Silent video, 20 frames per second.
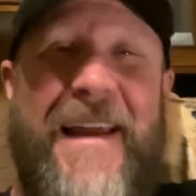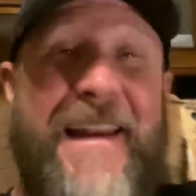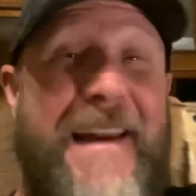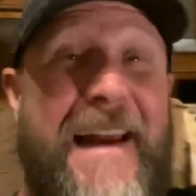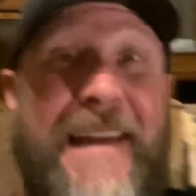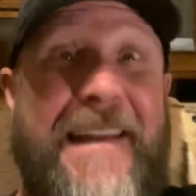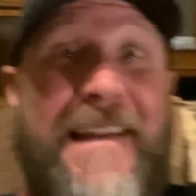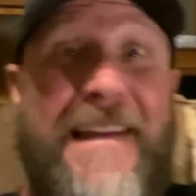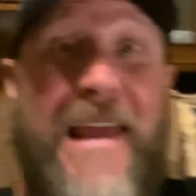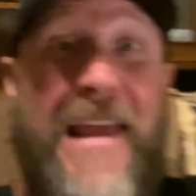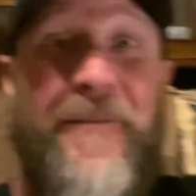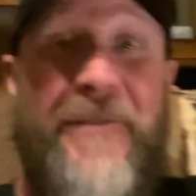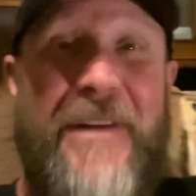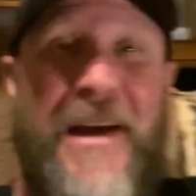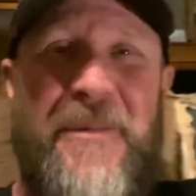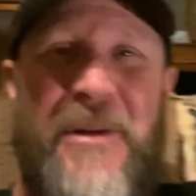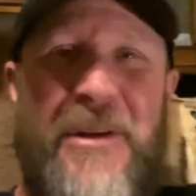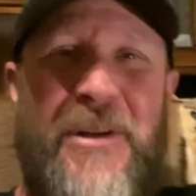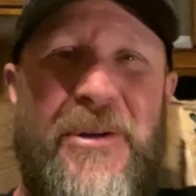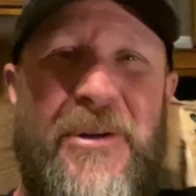I didn't have
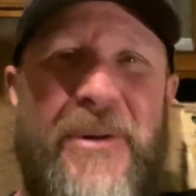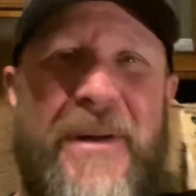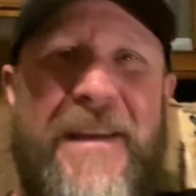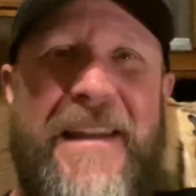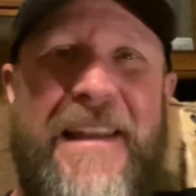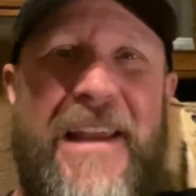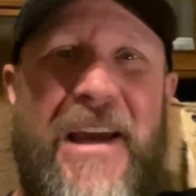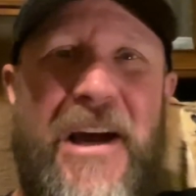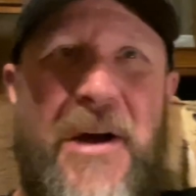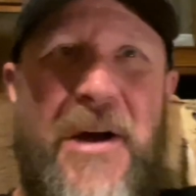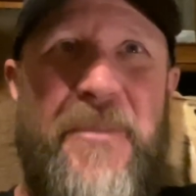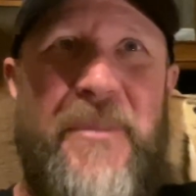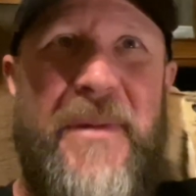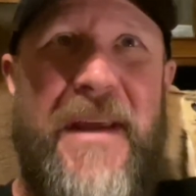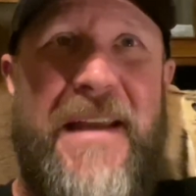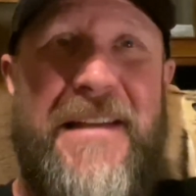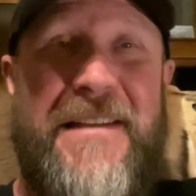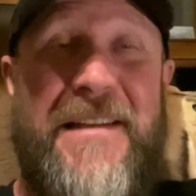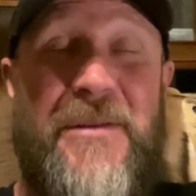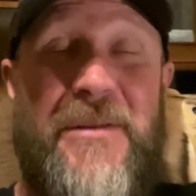time to do any
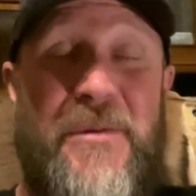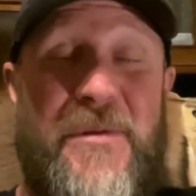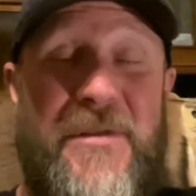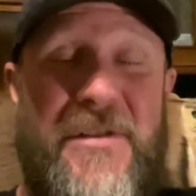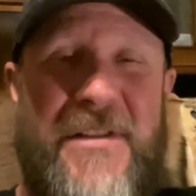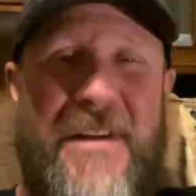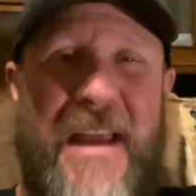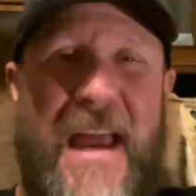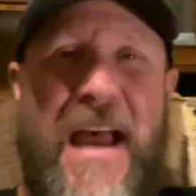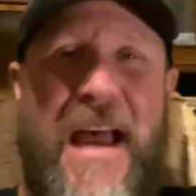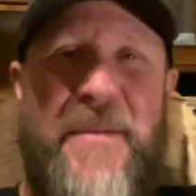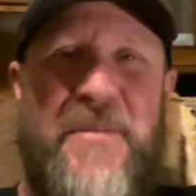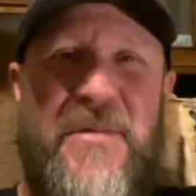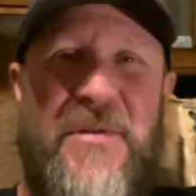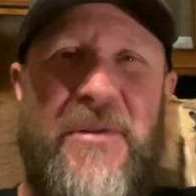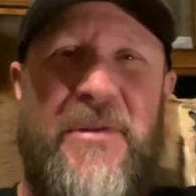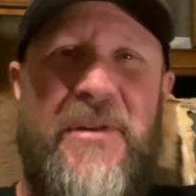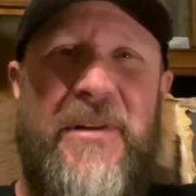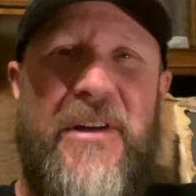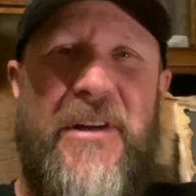updates because it was just
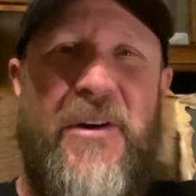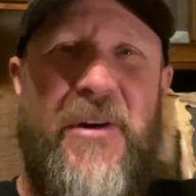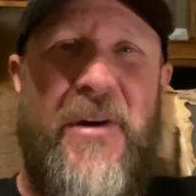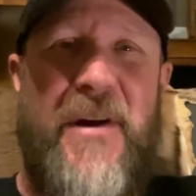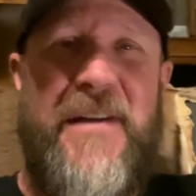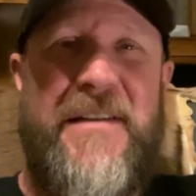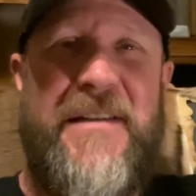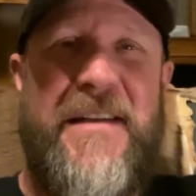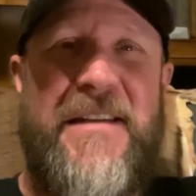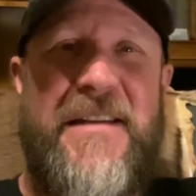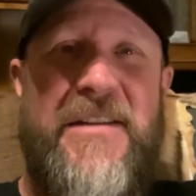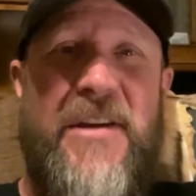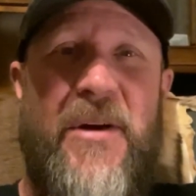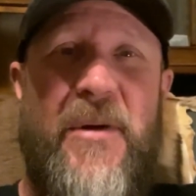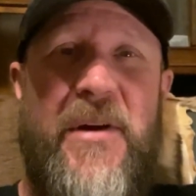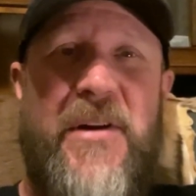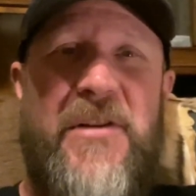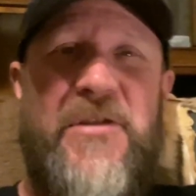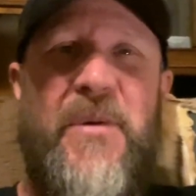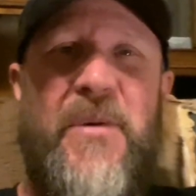absolutely crazy. So
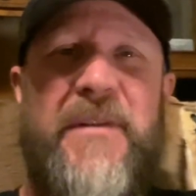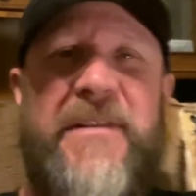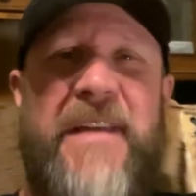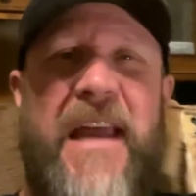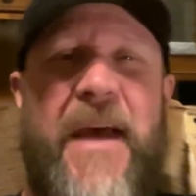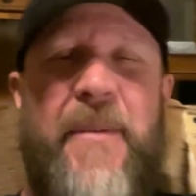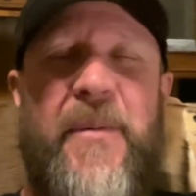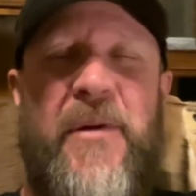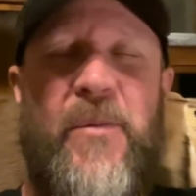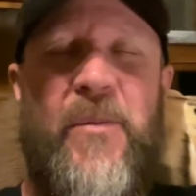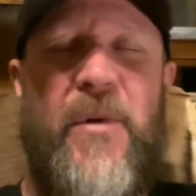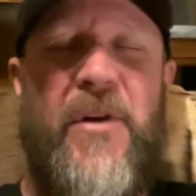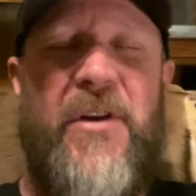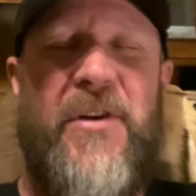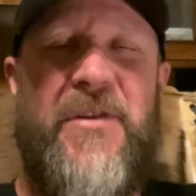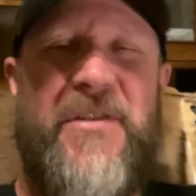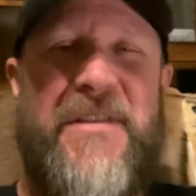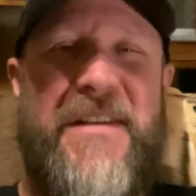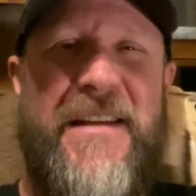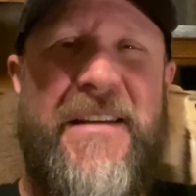here's what's happened, what you're
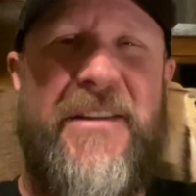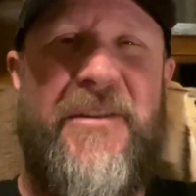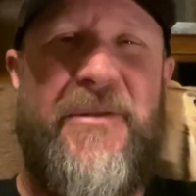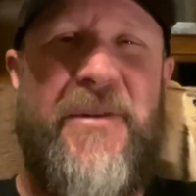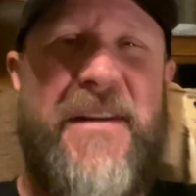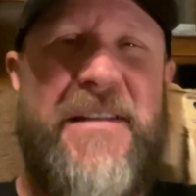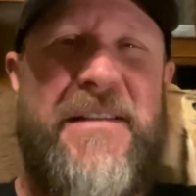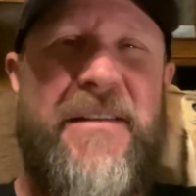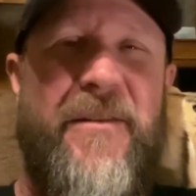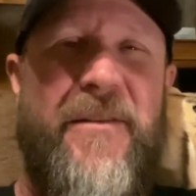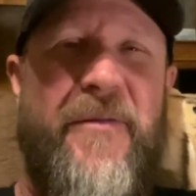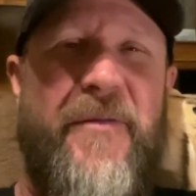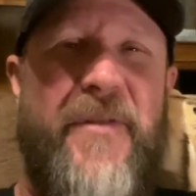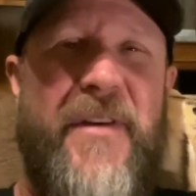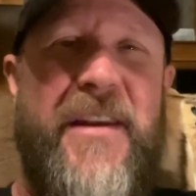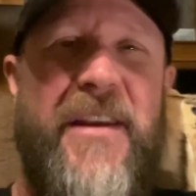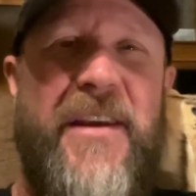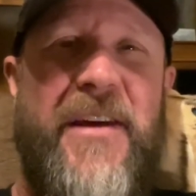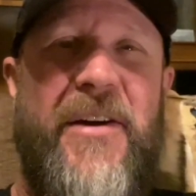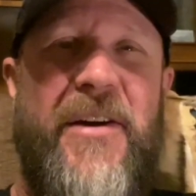going to see in the rest of the
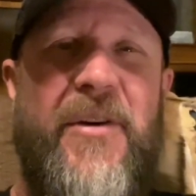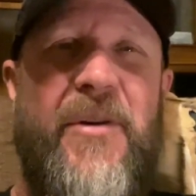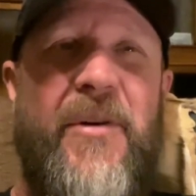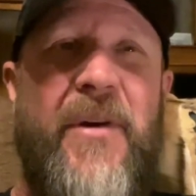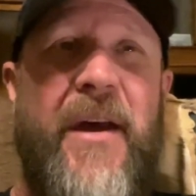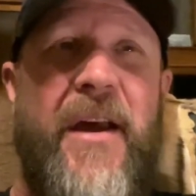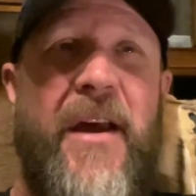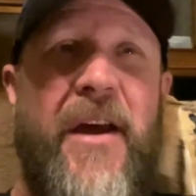video.